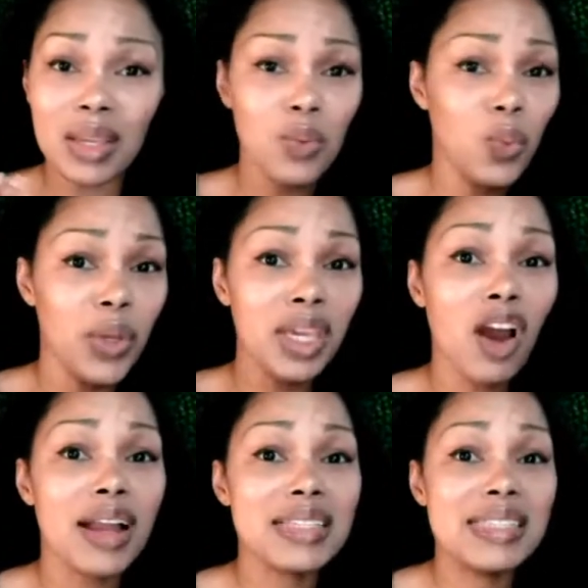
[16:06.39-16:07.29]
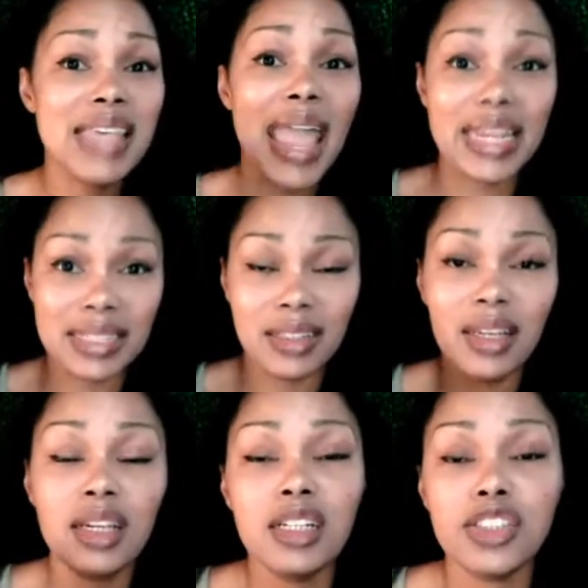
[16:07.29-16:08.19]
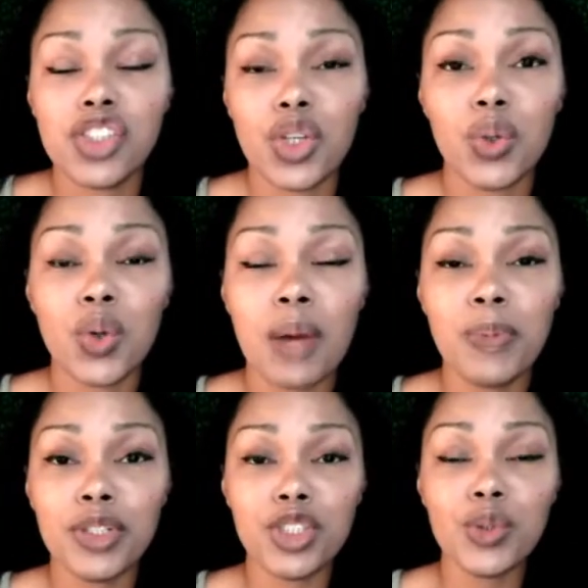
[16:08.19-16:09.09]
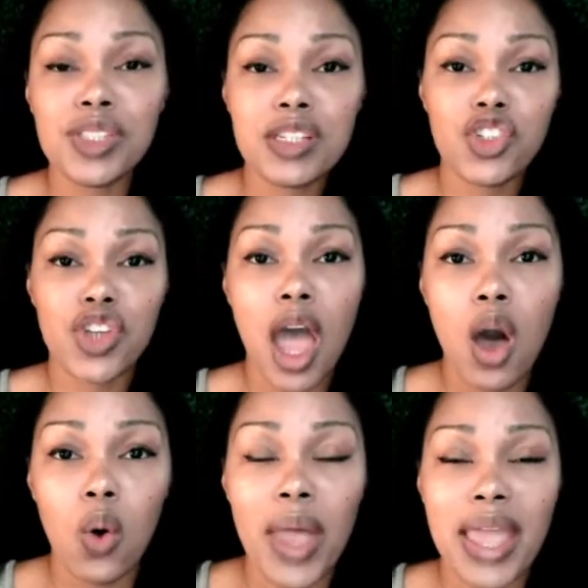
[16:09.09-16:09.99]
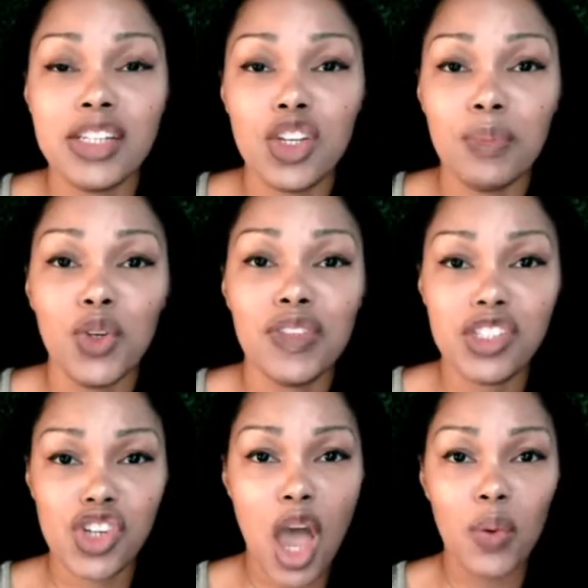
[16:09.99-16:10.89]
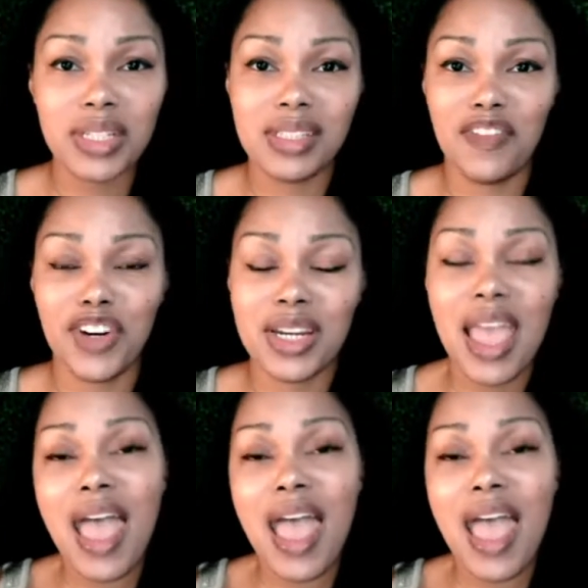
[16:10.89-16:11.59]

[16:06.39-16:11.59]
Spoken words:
We are excited to produce this show and to move this show into different